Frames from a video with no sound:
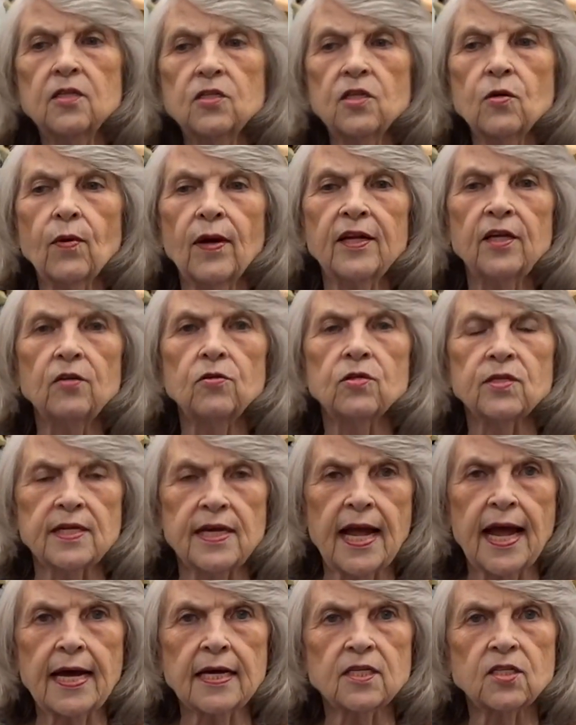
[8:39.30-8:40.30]
So I usually
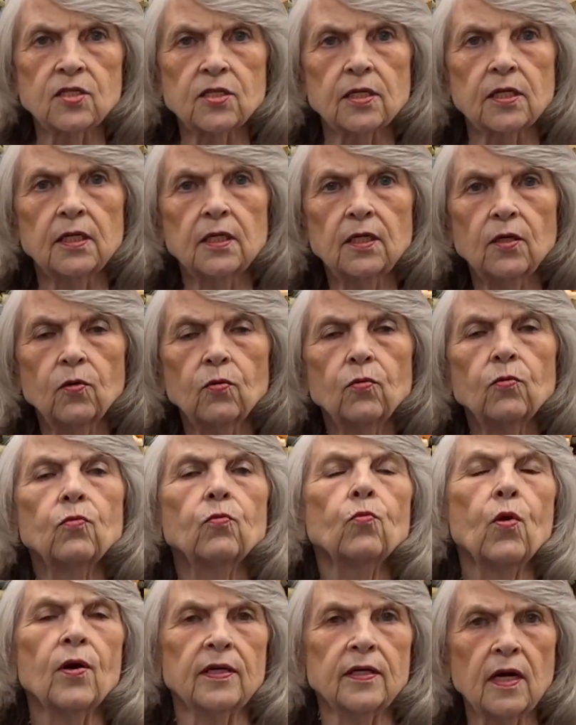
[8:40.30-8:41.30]
ask,
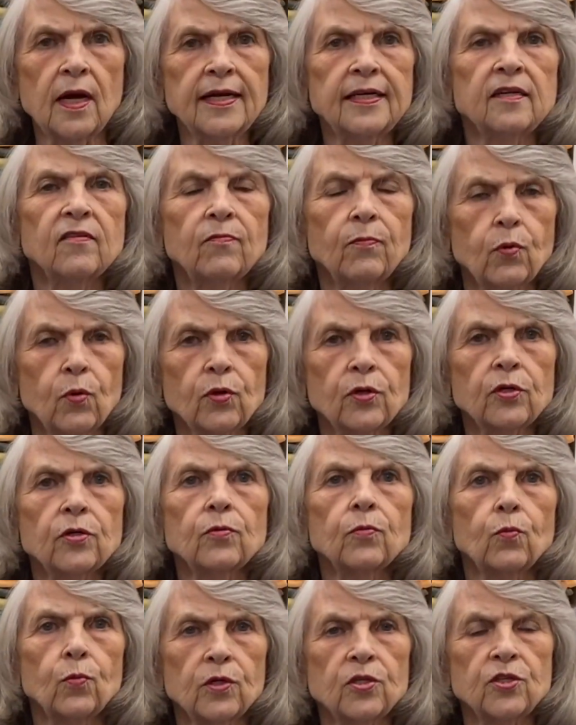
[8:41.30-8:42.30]
what kind of border
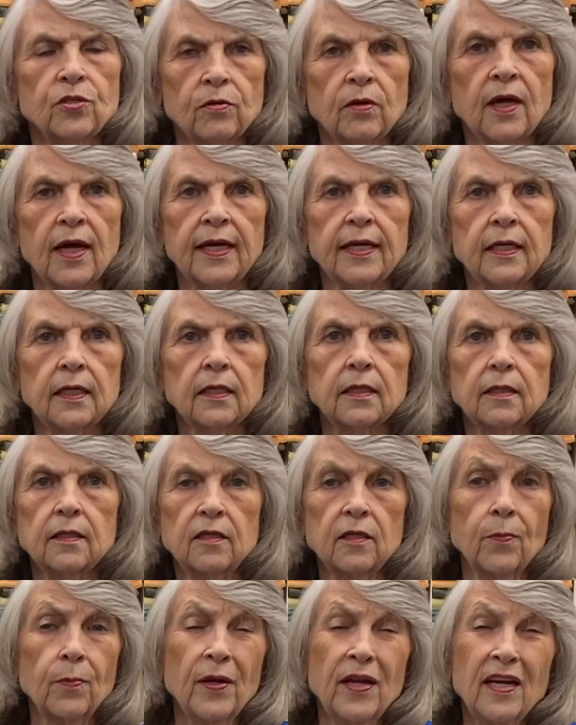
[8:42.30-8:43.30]
would you like,
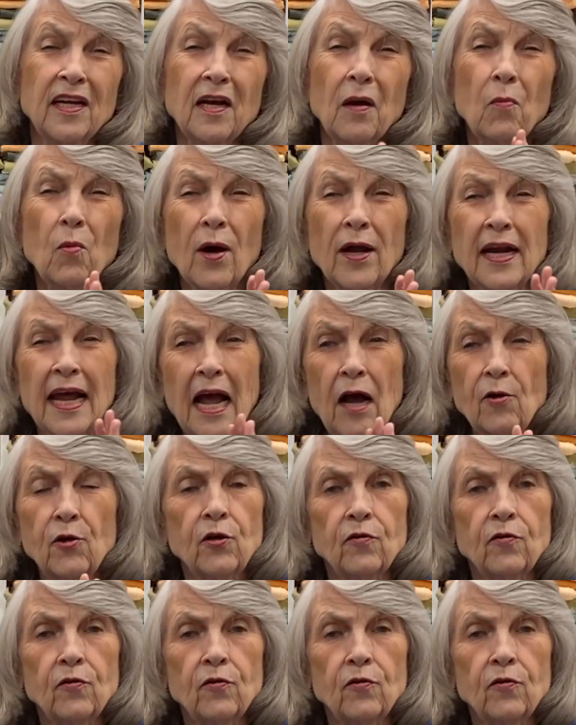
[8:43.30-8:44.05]
depending on how you're